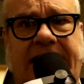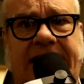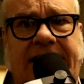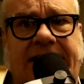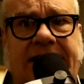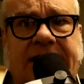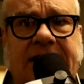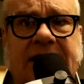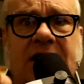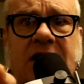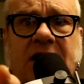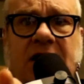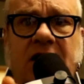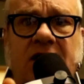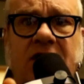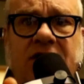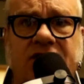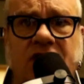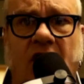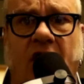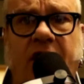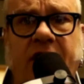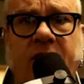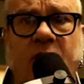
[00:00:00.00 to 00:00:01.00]
it.
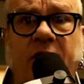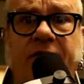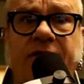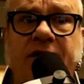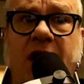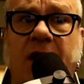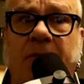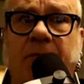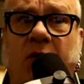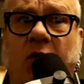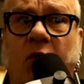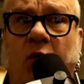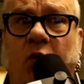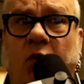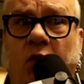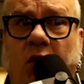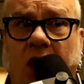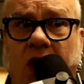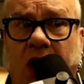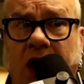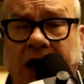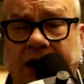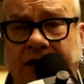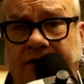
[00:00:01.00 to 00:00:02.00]
Starting with number
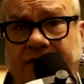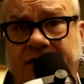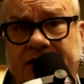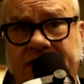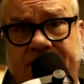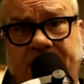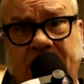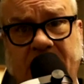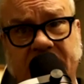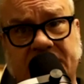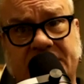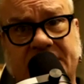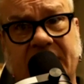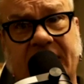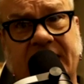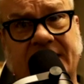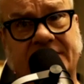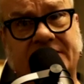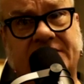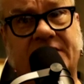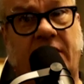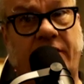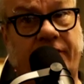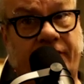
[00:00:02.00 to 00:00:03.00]
one, this piercing
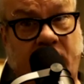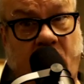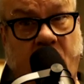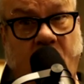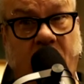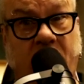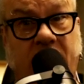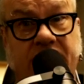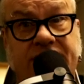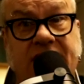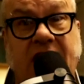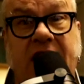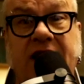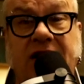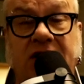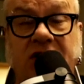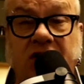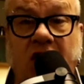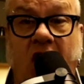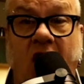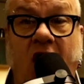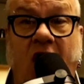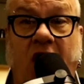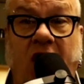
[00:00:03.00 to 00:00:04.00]
has, of course, a
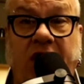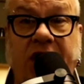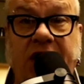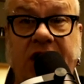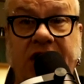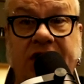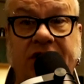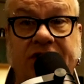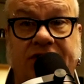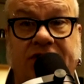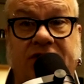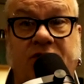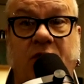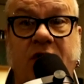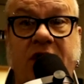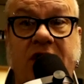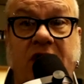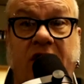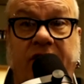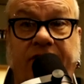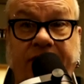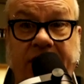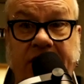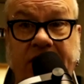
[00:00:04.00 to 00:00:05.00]
long history
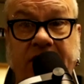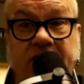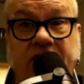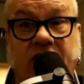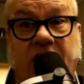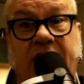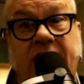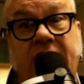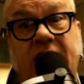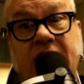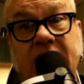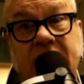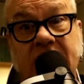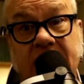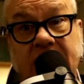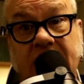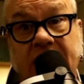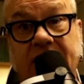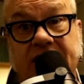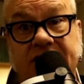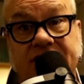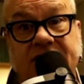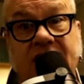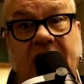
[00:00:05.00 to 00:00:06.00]
of healing.
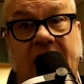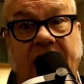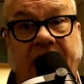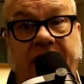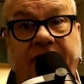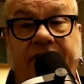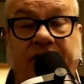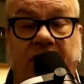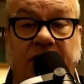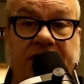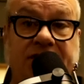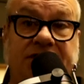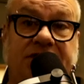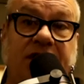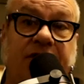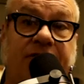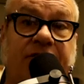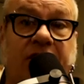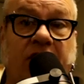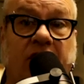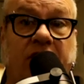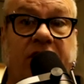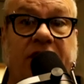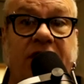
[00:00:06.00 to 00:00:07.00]
It is not a very
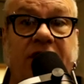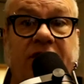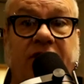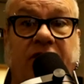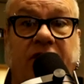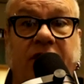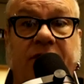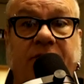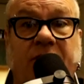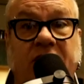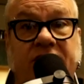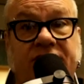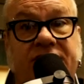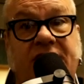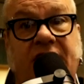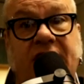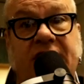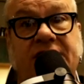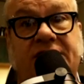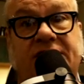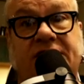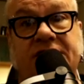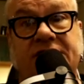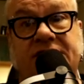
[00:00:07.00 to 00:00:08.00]
difficult heal in most
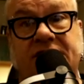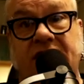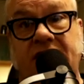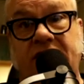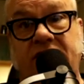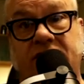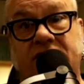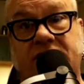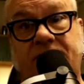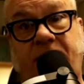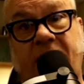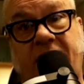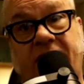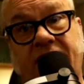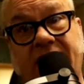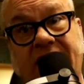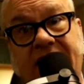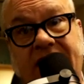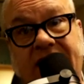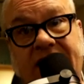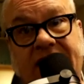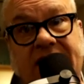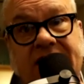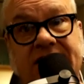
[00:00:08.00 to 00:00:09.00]
cases. It heals
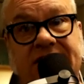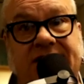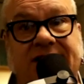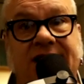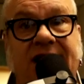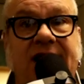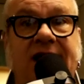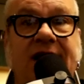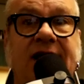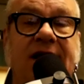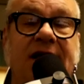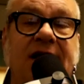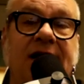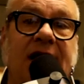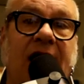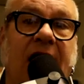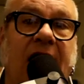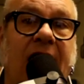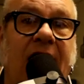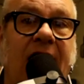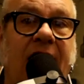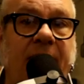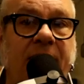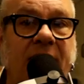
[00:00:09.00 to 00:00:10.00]
fairly easy.
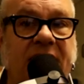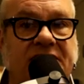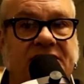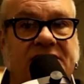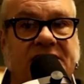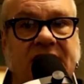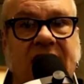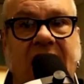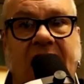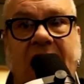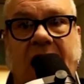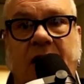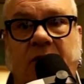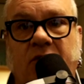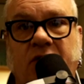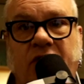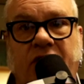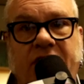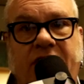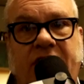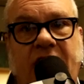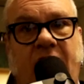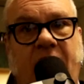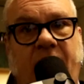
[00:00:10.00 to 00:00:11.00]
Um, it's not
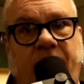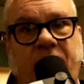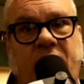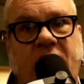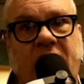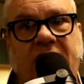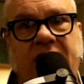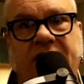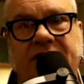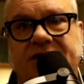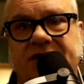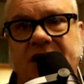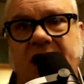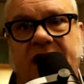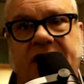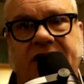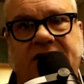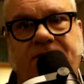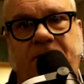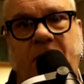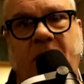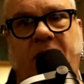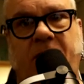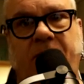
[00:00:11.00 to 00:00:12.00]
really complicated. It's not
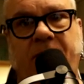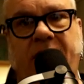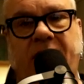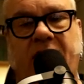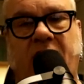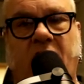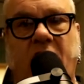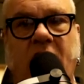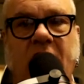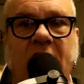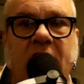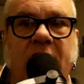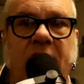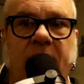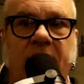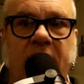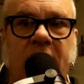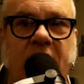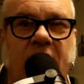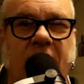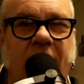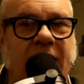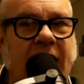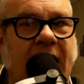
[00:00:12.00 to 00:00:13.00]
experimental.
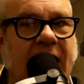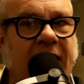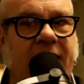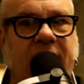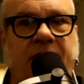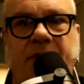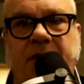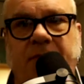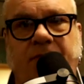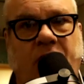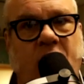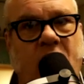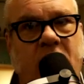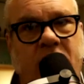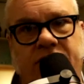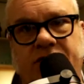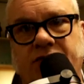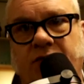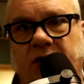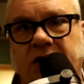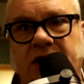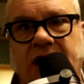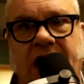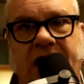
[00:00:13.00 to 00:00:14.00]
You're not going to be prone
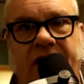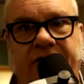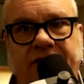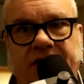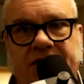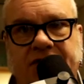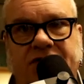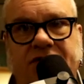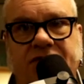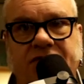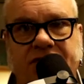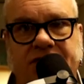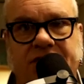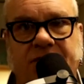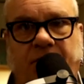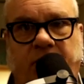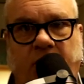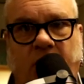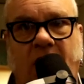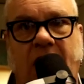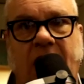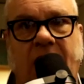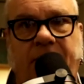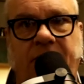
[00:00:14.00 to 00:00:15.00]
to a lot of issues and
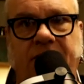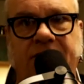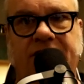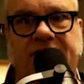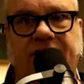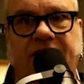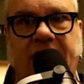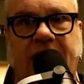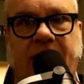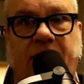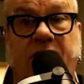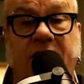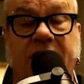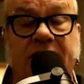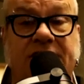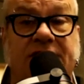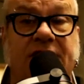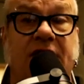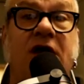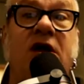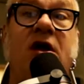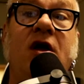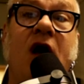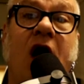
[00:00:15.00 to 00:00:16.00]
problems for that
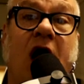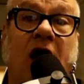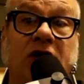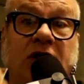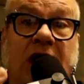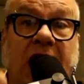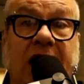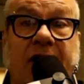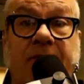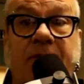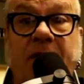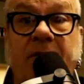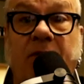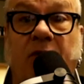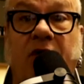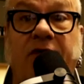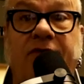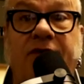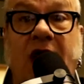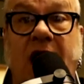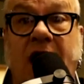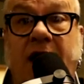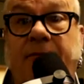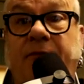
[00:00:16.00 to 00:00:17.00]
reason. A lot of people
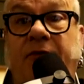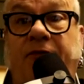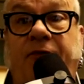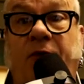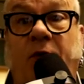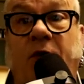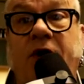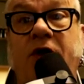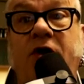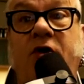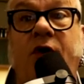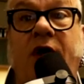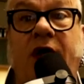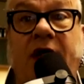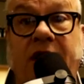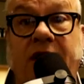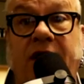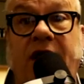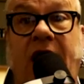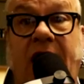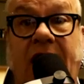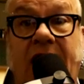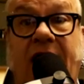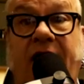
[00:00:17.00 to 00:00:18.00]
have gone before you
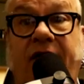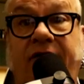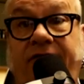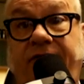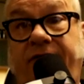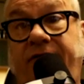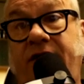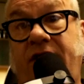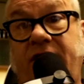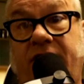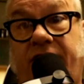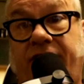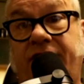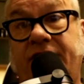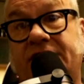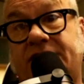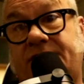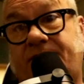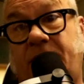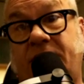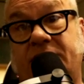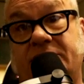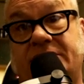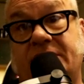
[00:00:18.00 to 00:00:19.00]
and have healed
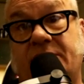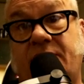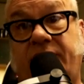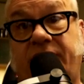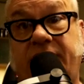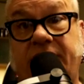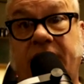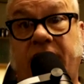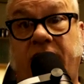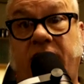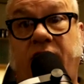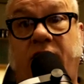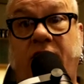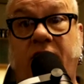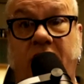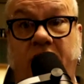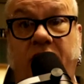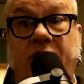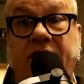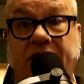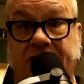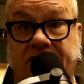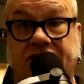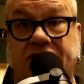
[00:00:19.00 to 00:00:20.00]
this piercing with little or
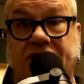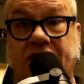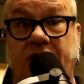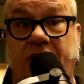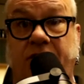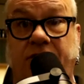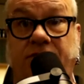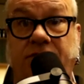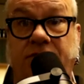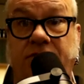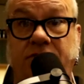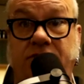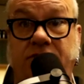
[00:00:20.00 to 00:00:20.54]
no issue.